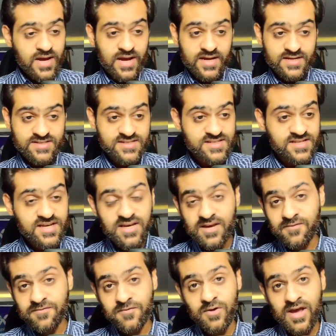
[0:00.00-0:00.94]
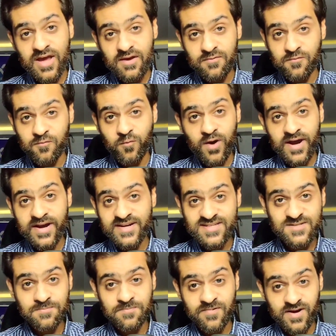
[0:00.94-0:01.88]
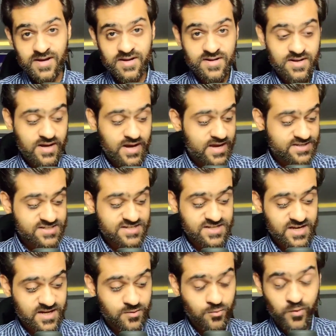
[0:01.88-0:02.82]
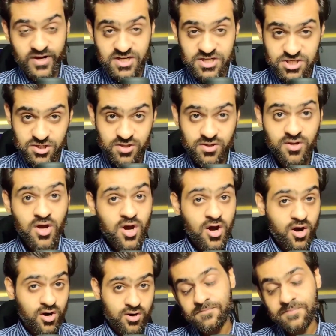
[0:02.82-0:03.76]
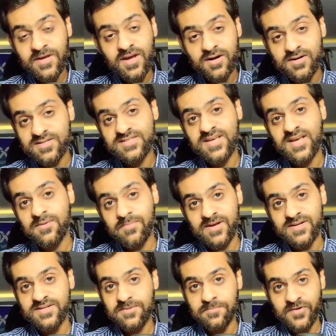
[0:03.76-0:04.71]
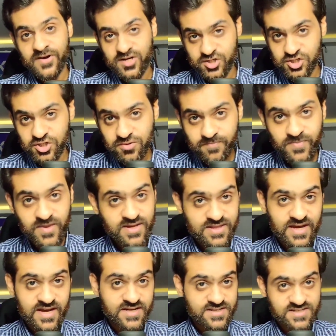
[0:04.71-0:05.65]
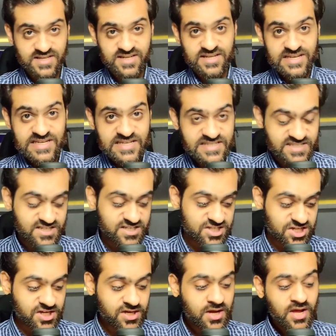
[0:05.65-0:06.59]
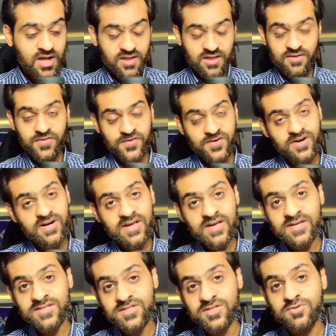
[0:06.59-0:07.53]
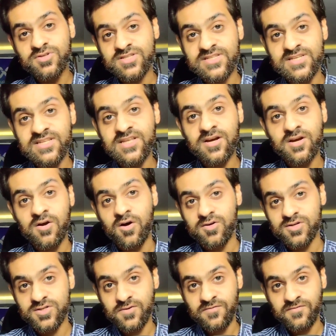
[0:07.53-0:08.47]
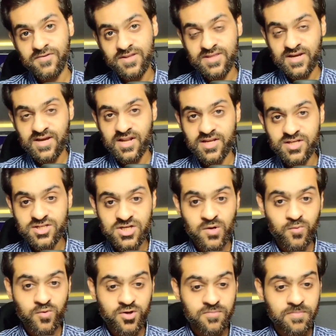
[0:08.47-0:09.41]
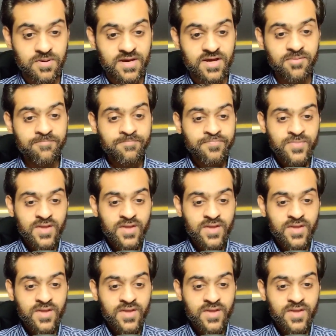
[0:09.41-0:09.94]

see if you have widespread ST elevation or PR segment depression, that is in ECG. The third is you see the cause of it. The clincher would be